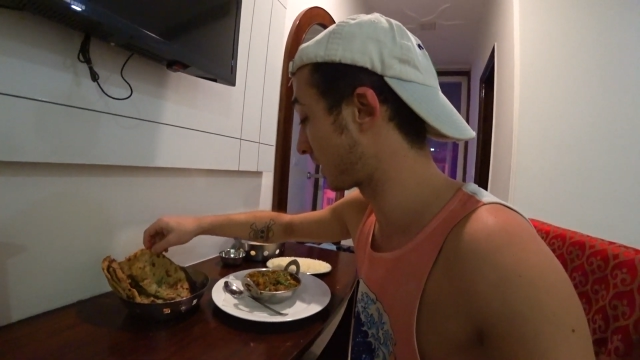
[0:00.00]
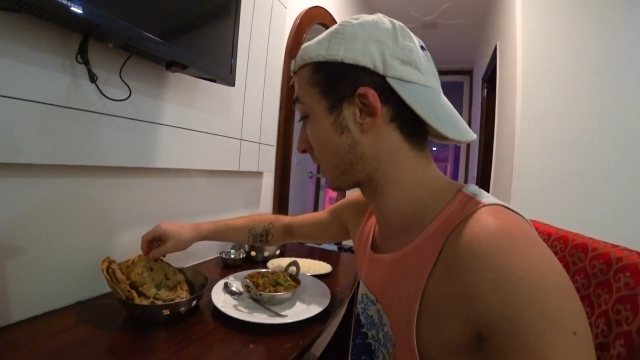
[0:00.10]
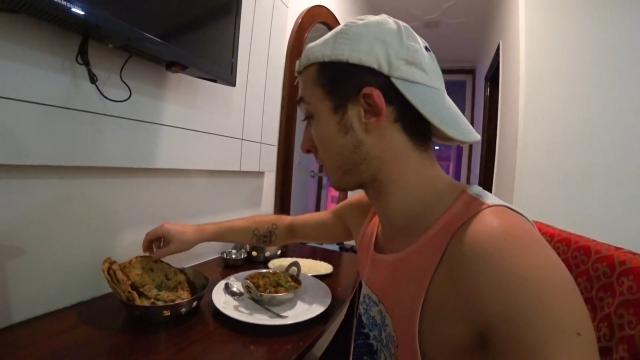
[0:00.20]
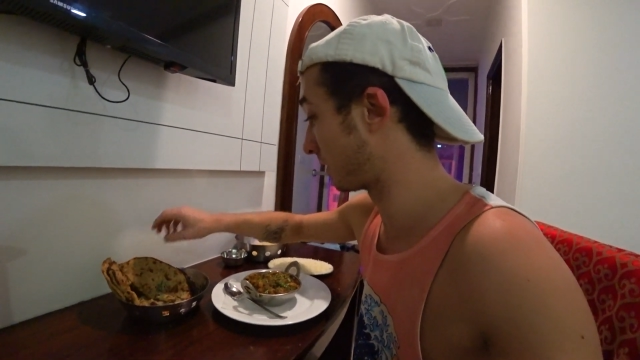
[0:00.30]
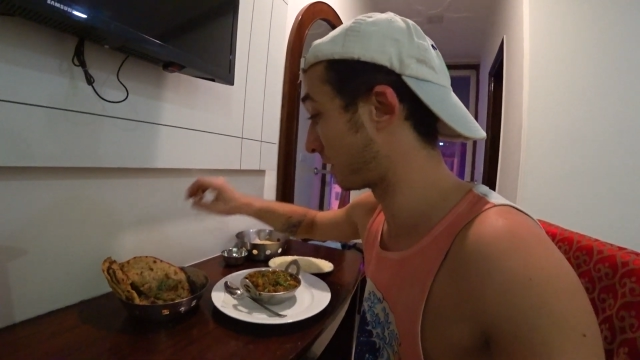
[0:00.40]

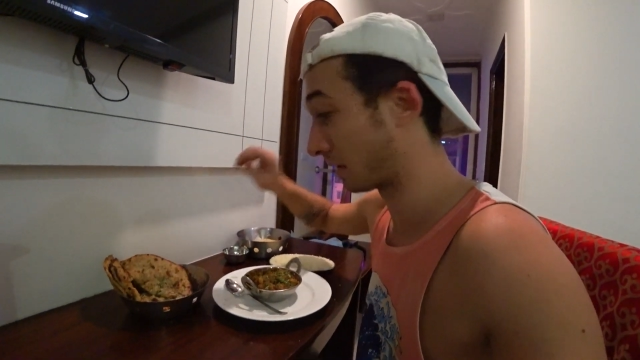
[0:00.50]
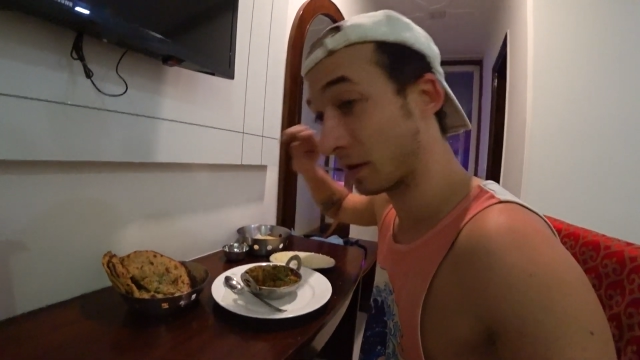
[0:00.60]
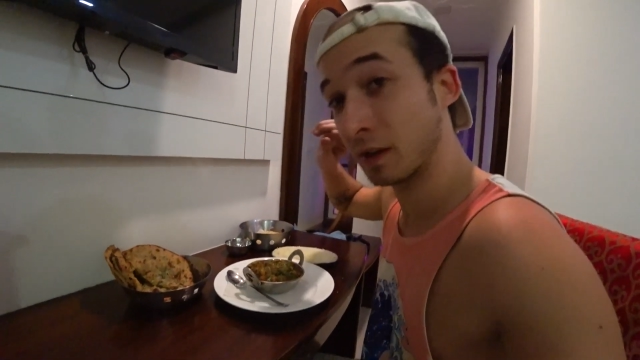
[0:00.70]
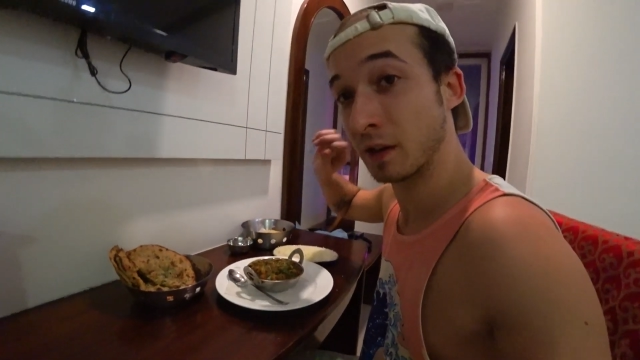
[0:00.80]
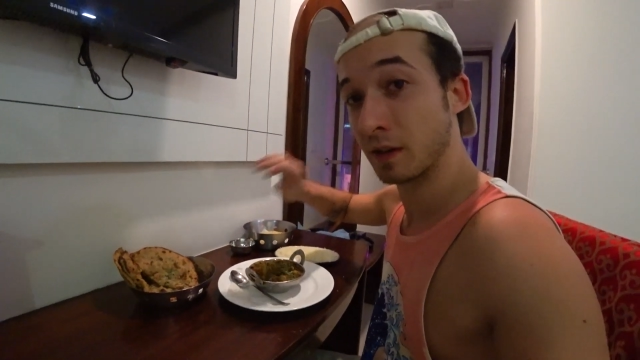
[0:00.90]
So
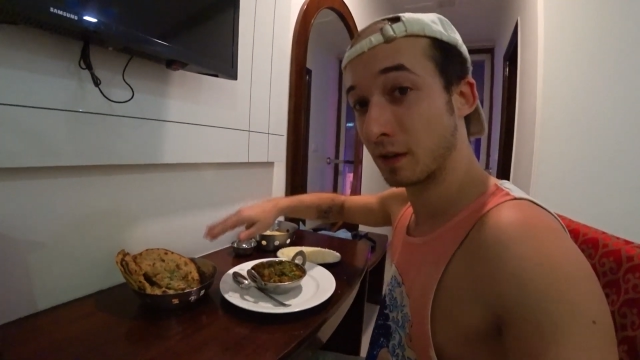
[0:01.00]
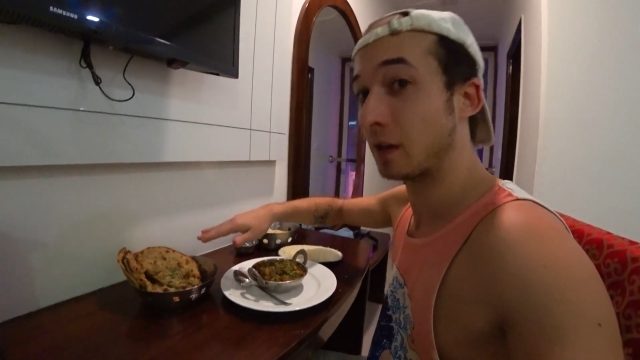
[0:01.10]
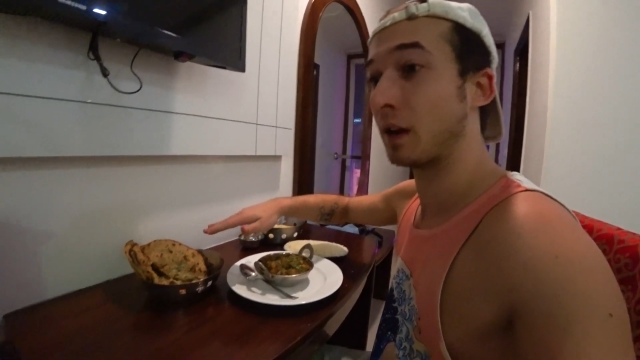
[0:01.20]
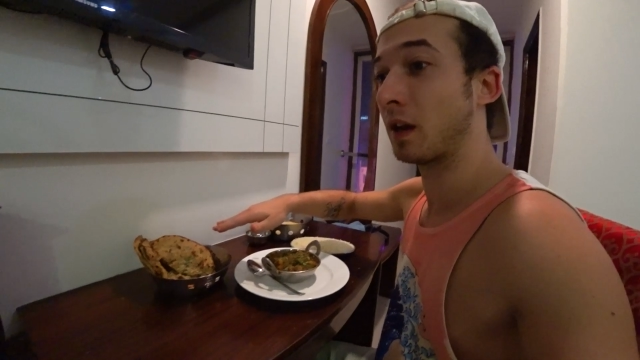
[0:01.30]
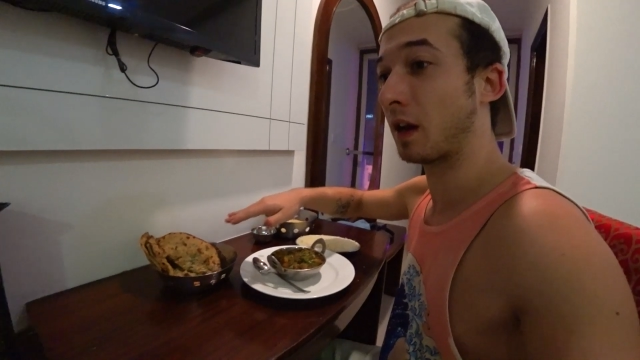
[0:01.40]

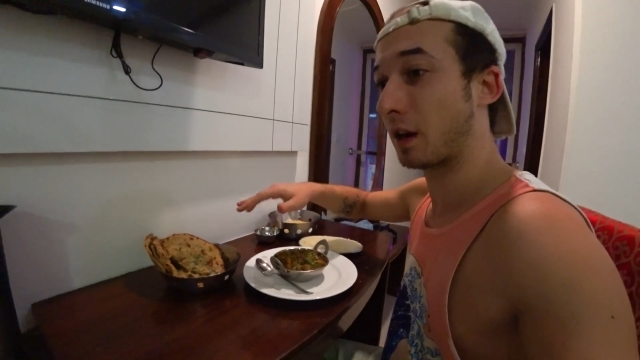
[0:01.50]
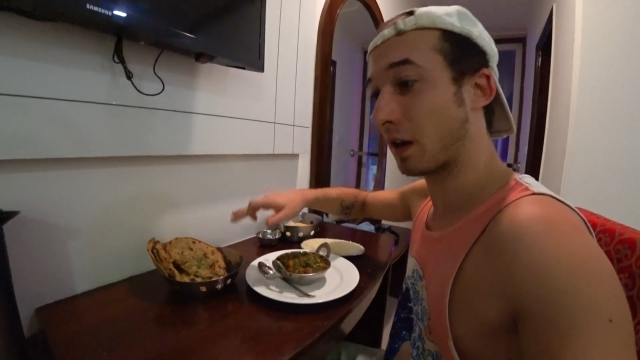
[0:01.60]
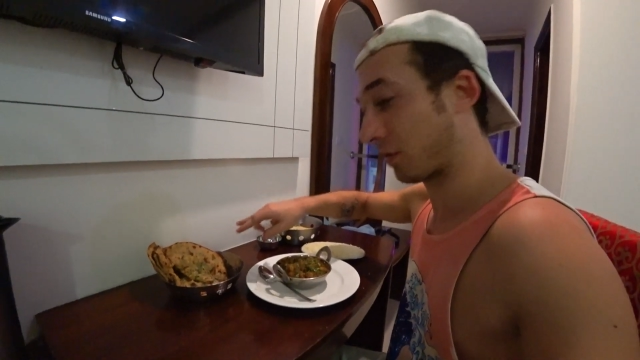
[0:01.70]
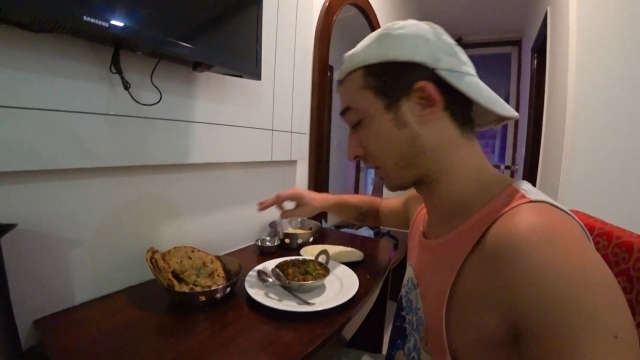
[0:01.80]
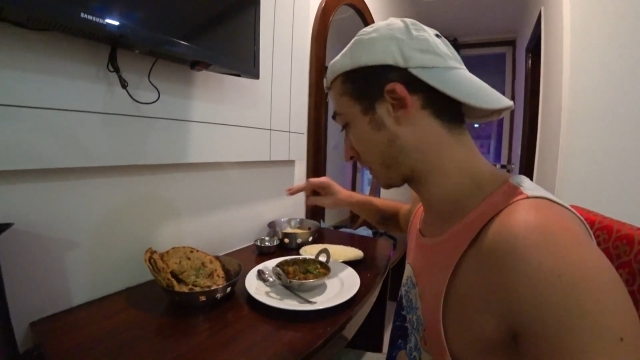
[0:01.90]
I
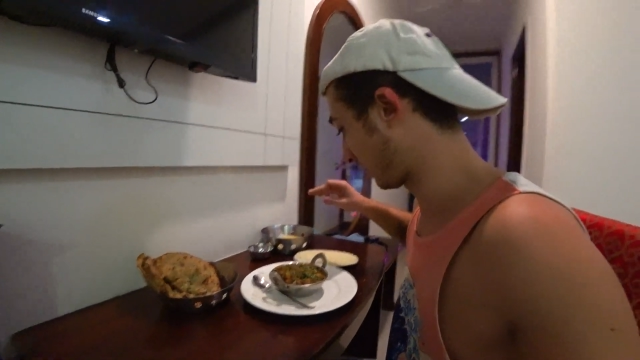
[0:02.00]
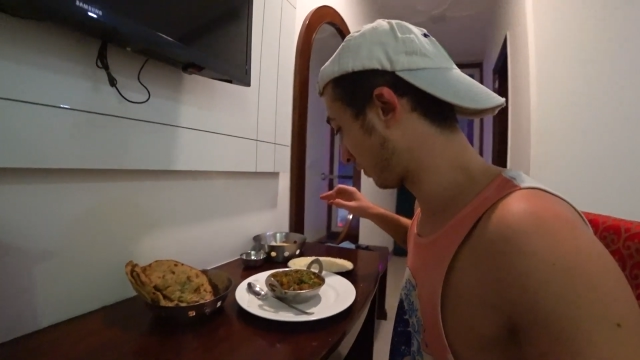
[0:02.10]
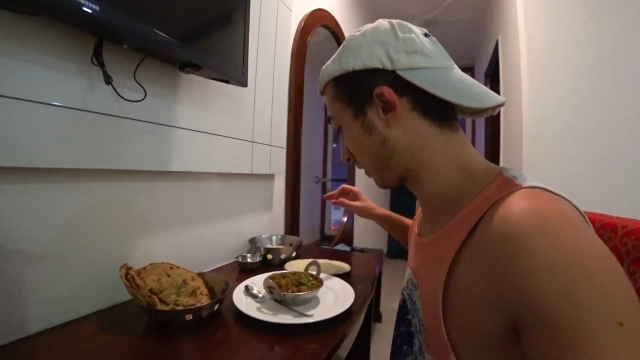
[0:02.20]
love it.